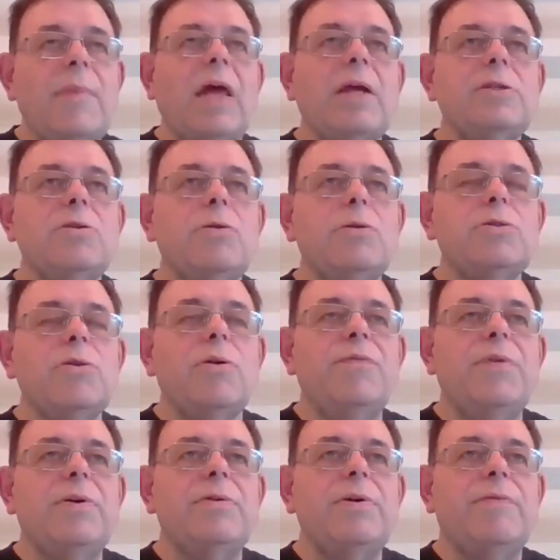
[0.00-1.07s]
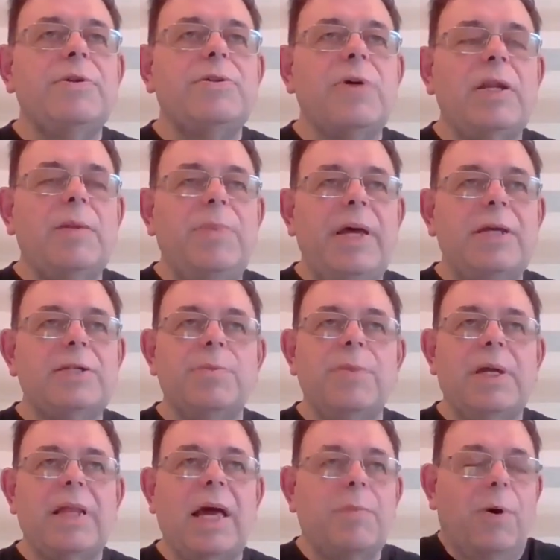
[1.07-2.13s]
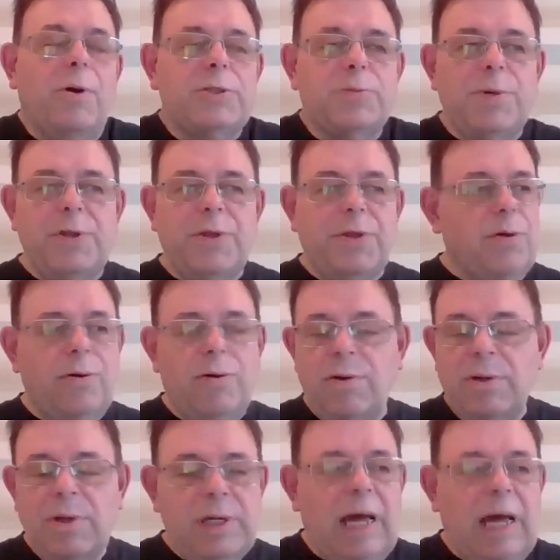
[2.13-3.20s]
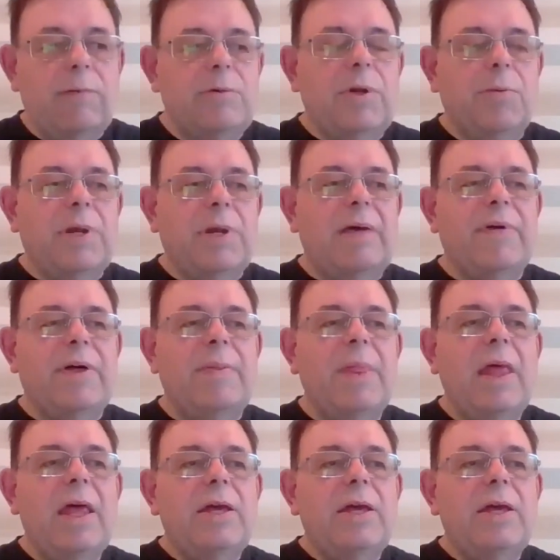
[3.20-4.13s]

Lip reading: so if you're trying to play something like Bosworth or Houghton or whatever,